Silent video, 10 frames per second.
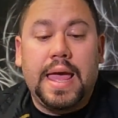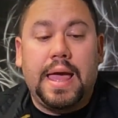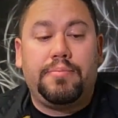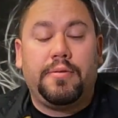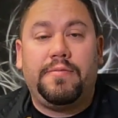
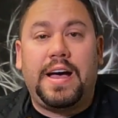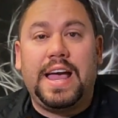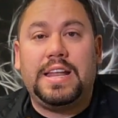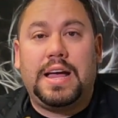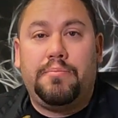and
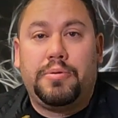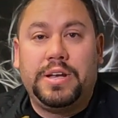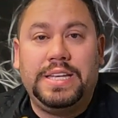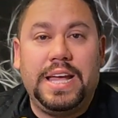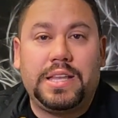provide a
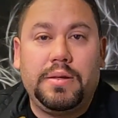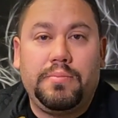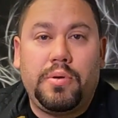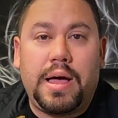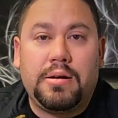
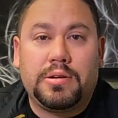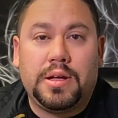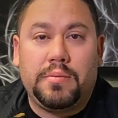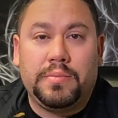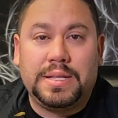predictable
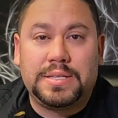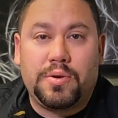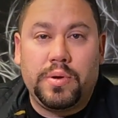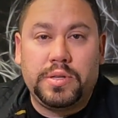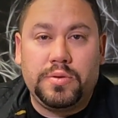outcome that's
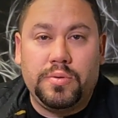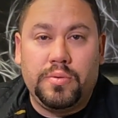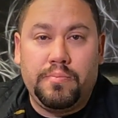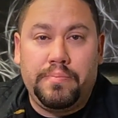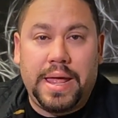going
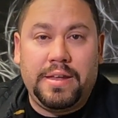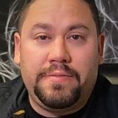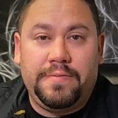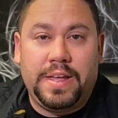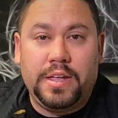to
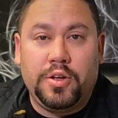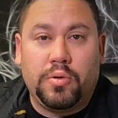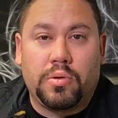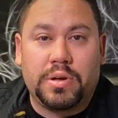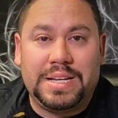benefit
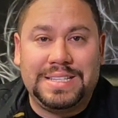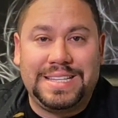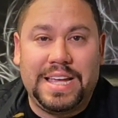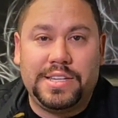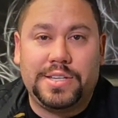your
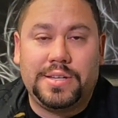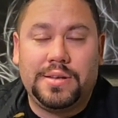organization.